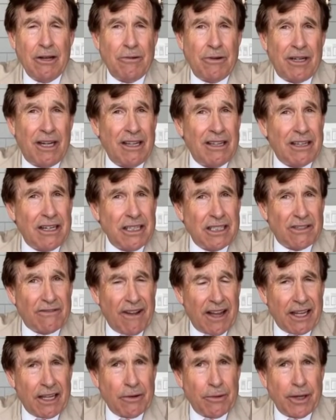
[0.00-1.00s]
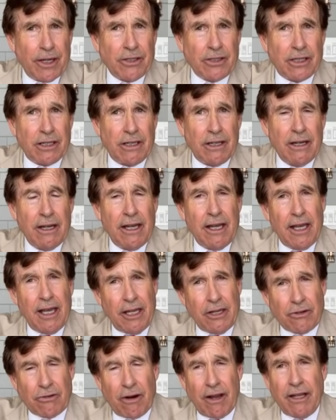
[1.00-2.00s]
when you look at his valuation, he
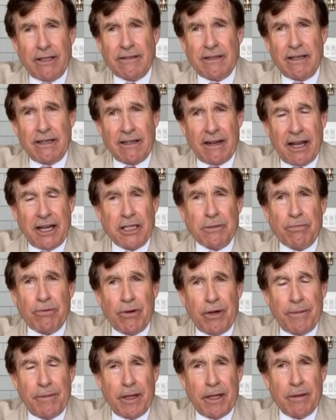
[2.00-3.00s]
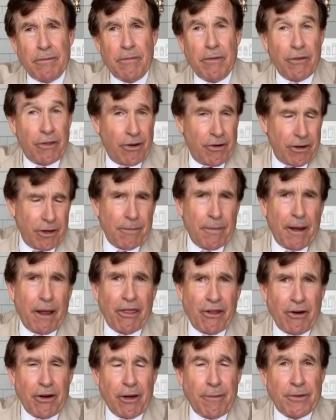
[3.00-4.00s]
trades at a nice premium, thirty, about
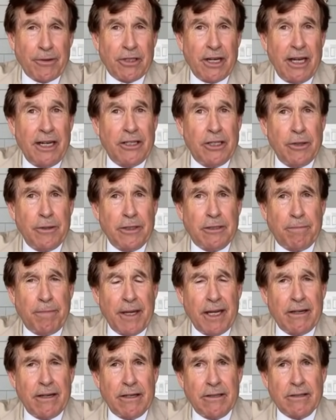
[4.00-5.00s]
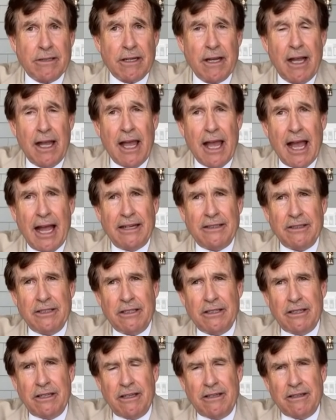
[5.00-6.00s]
thirty percent to its peers. And,
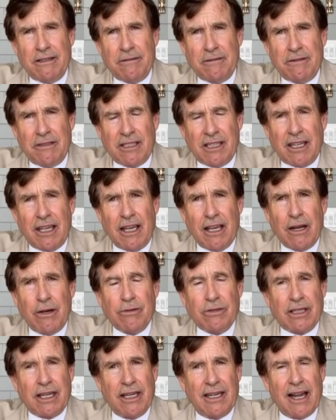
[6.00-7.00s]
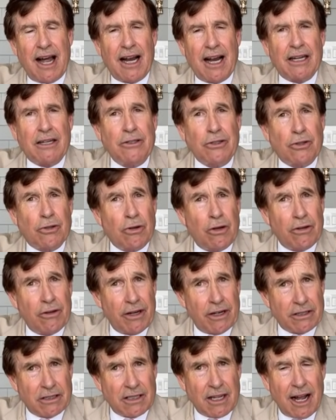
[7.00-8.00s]
and C E Os cannot control
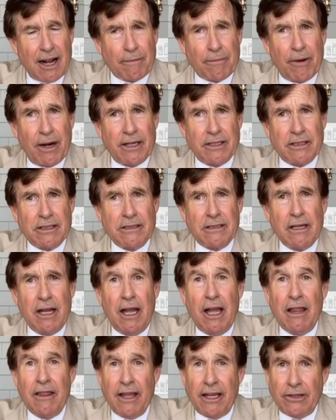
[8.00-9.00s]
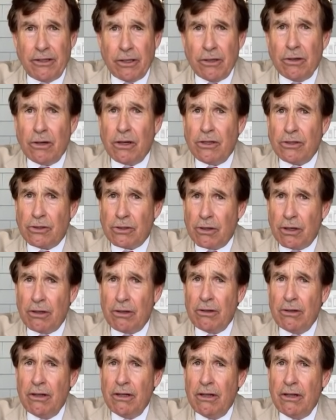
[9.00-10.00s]
their stock prices. They do
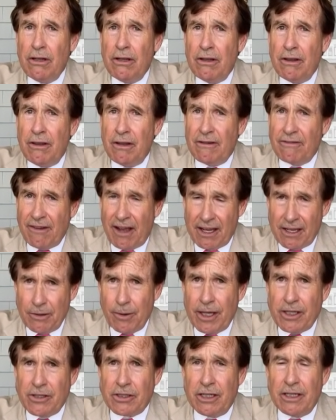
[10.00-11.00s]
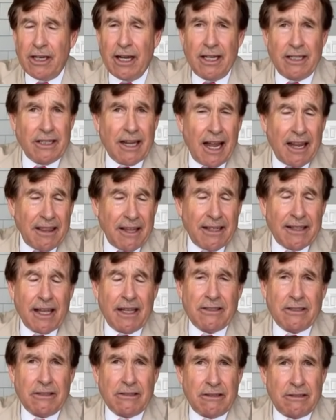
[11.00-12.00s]
control their valuation. And I think
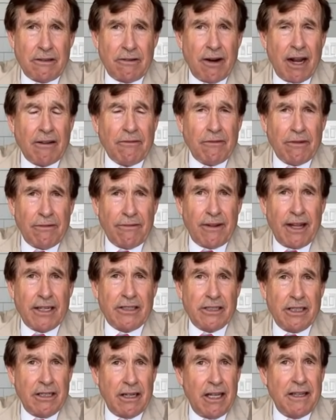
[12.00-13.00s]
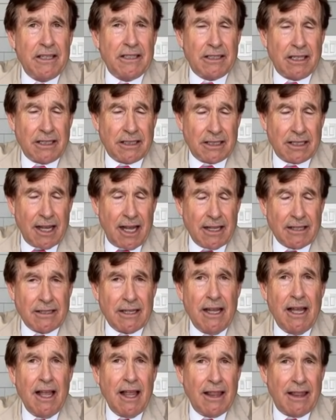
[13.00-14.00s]
that's a direct reflection on the success
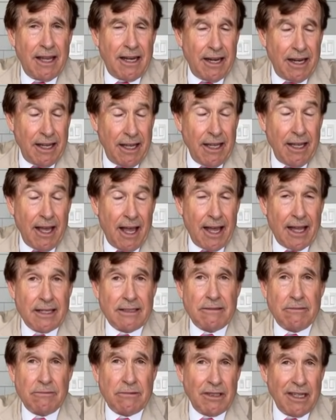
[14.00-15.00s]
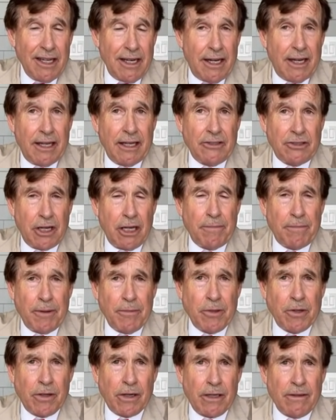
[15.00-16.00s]
that he has leading J P
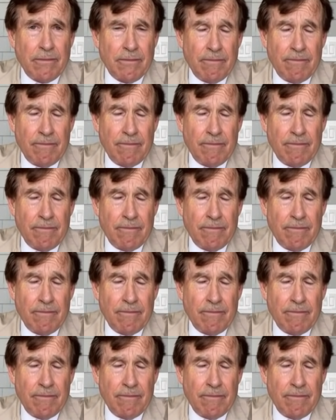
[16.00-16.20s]
Morgan.